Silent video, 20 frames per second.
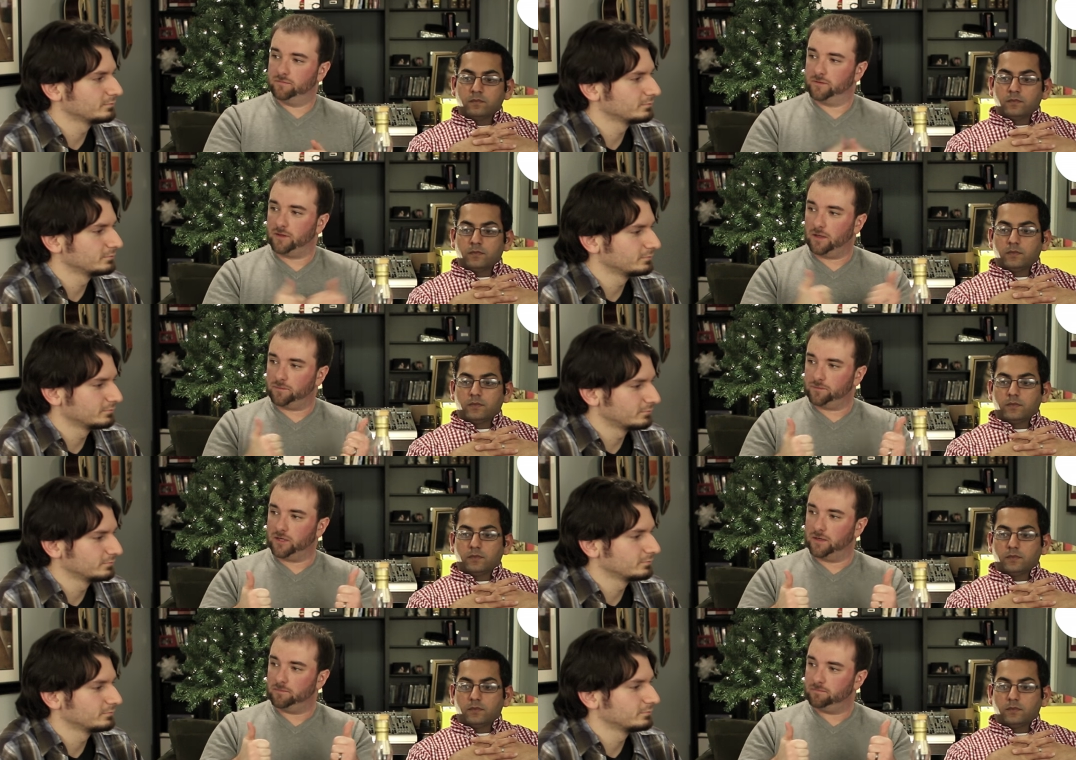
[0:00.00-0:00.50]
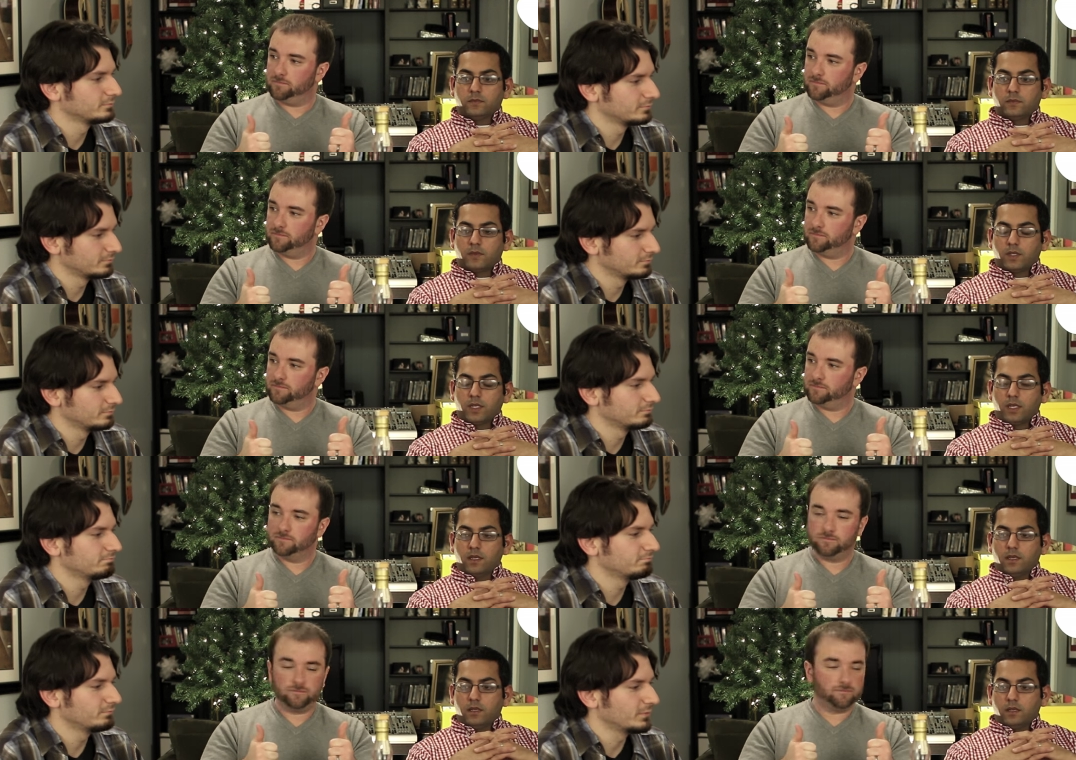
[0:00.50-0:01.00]
Speaker 1: Thumbs up?
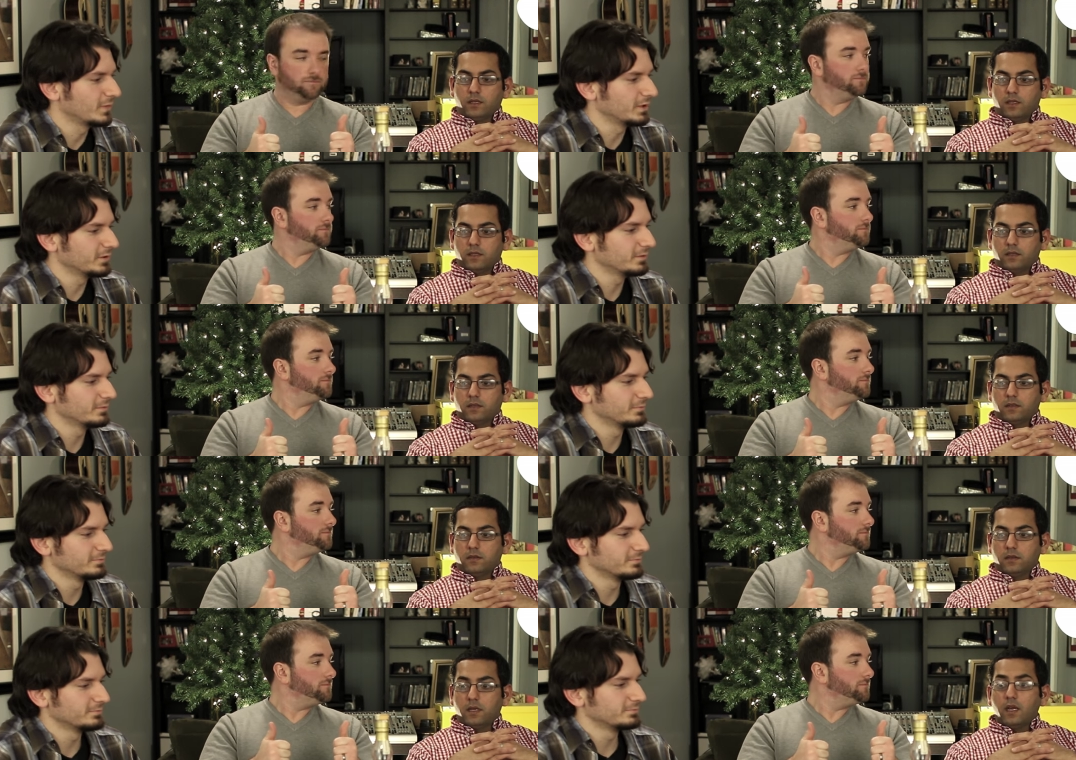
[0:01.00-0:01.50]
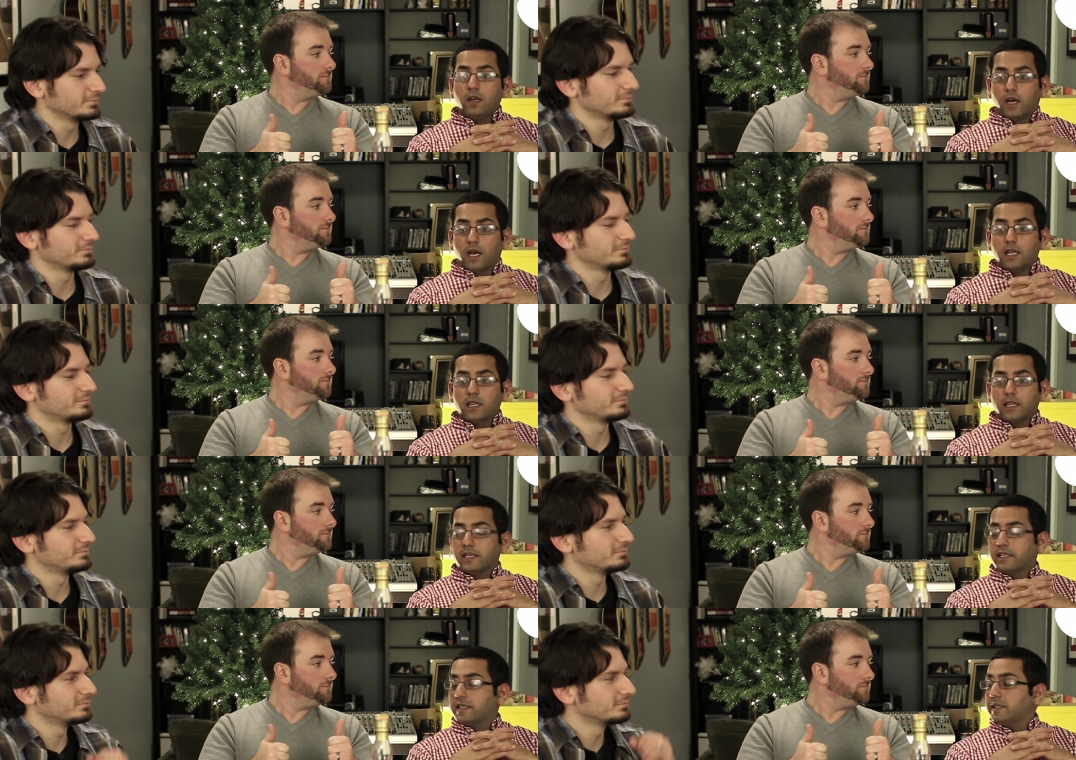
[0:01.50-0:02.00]
Yeah. Yeah, I
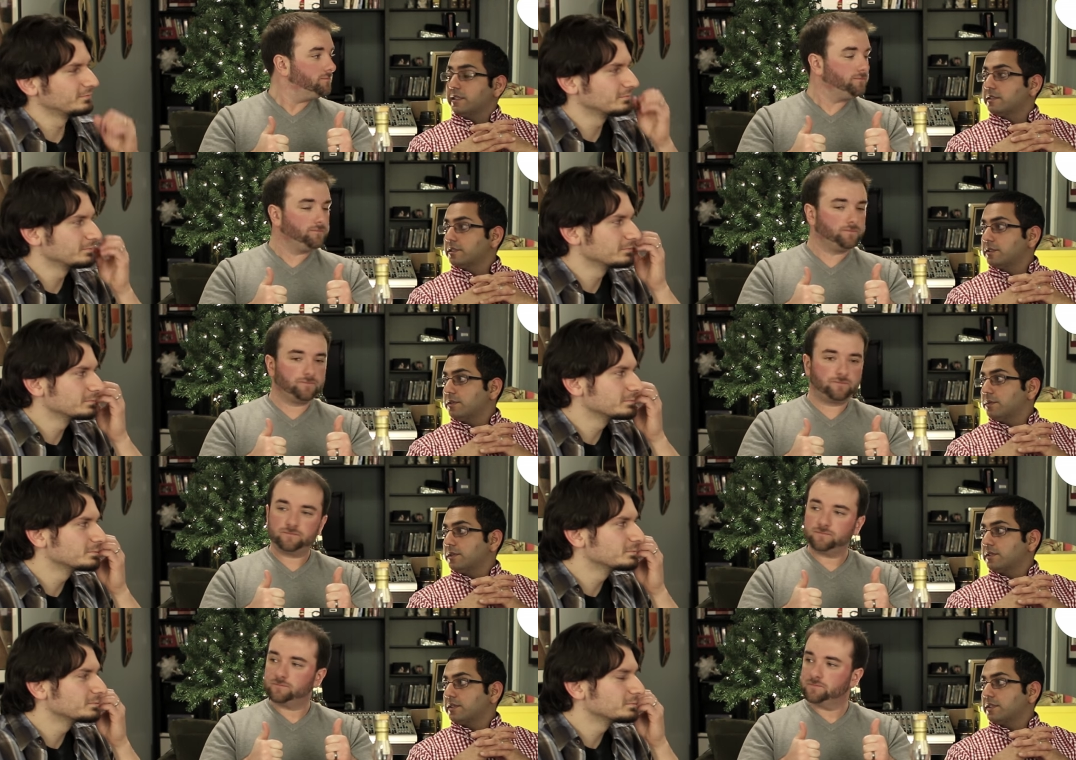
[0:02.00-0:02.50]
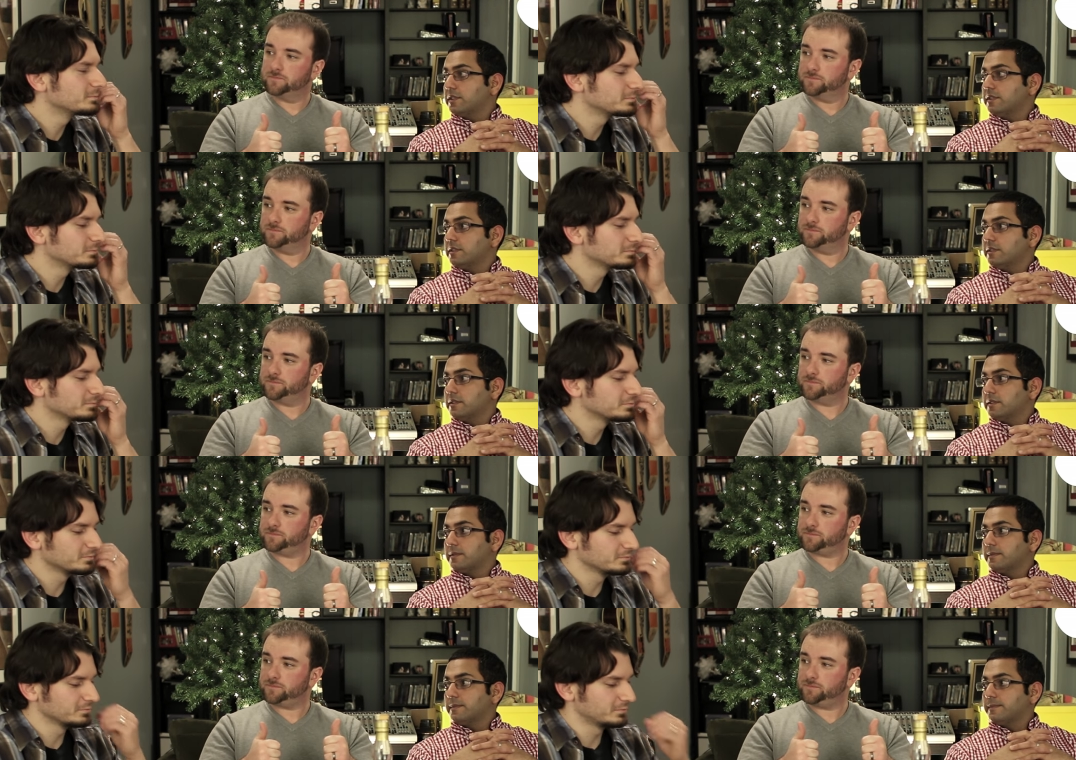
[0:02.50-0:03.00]
like it. It's good whiskey.
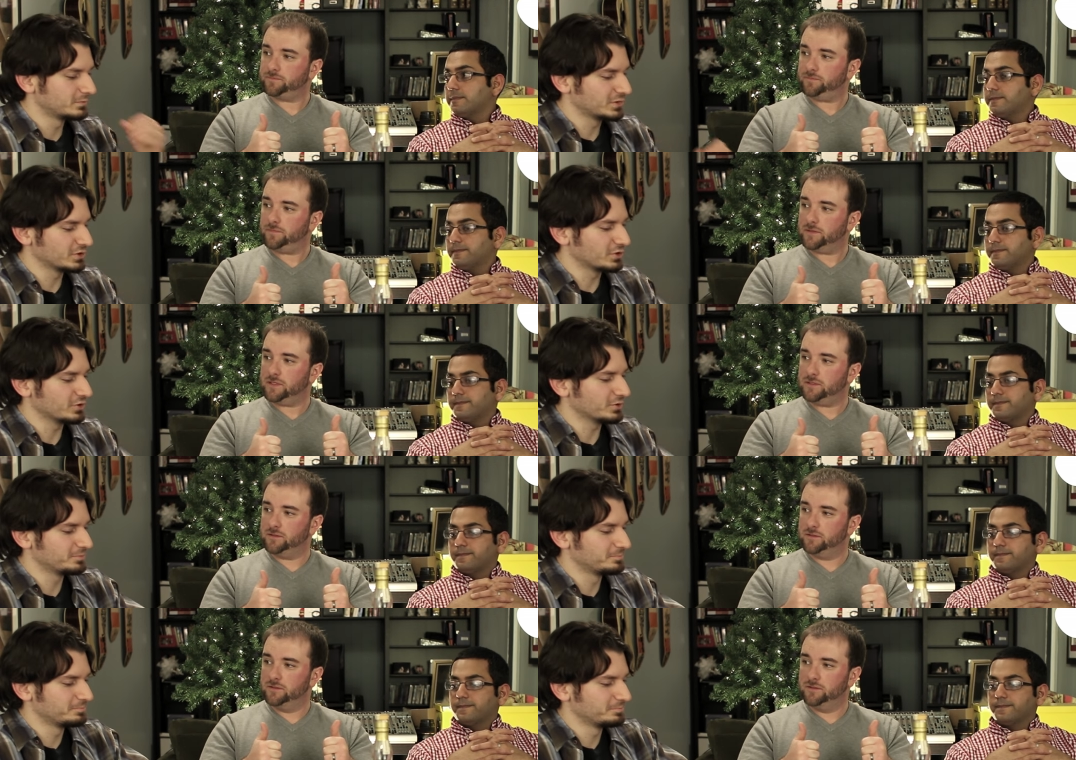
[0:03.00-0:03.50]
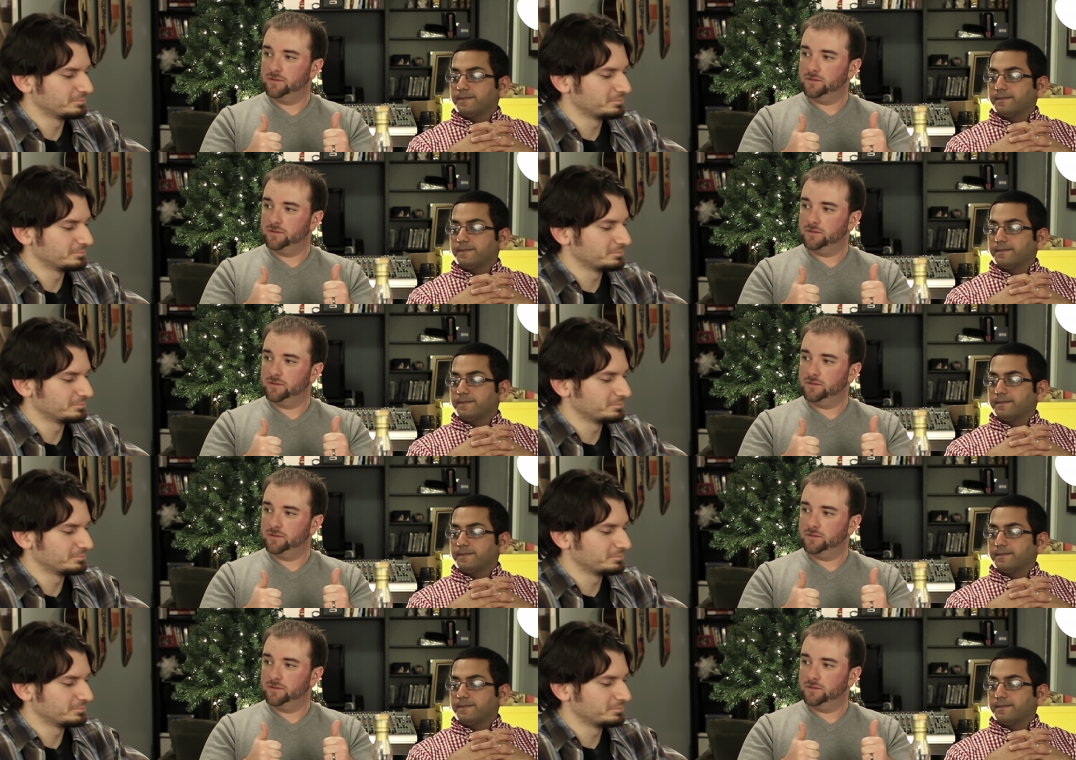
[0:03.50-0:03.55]
Good.